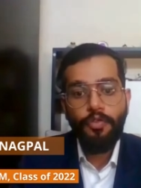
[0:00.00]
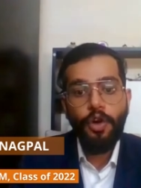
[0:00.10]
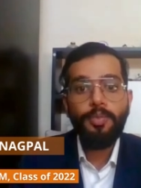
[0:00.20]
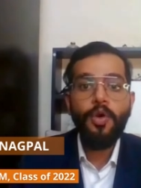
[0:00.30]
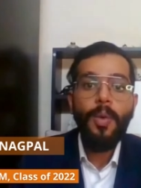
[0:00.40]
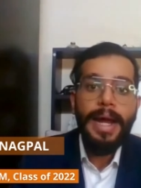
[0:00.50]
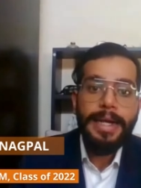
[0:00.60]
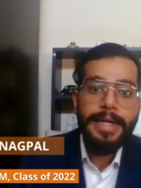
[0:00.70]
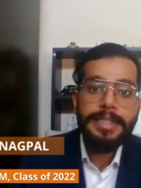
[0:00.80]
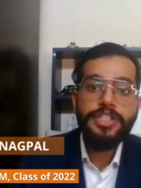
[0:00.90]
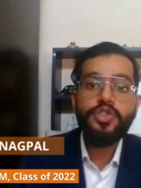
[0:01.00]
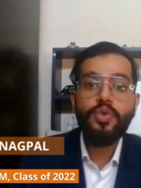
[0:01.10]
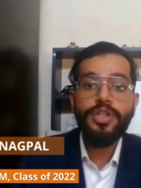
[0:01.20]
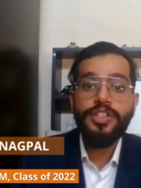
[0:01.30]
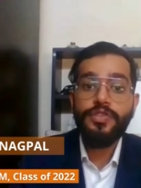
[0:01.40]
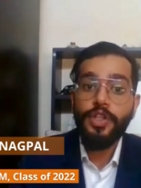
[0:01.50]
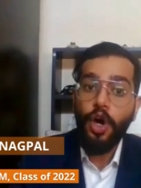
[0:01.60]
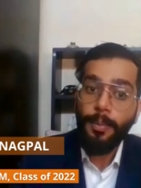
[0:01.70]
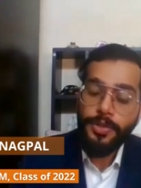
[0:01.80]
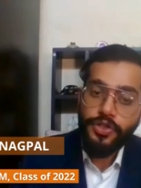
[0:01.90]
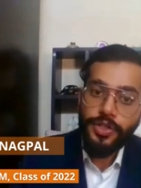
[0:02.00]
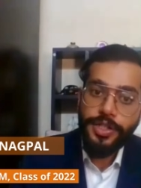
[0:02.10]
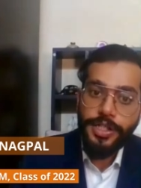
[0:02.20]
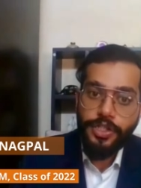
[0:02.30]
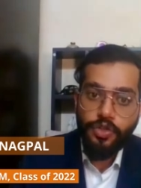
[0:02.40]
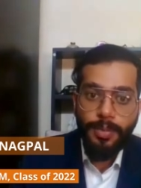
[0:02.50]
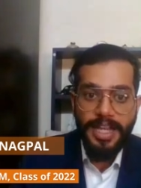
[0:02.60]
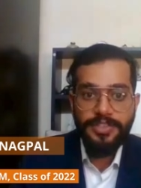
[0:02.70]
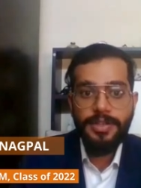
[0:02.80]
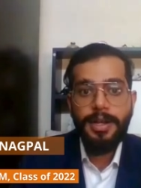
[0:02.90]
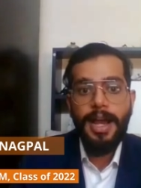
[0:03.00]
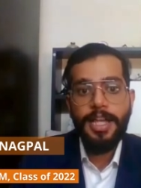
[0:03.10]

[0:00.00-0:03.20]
for providing the students with opportunities to match their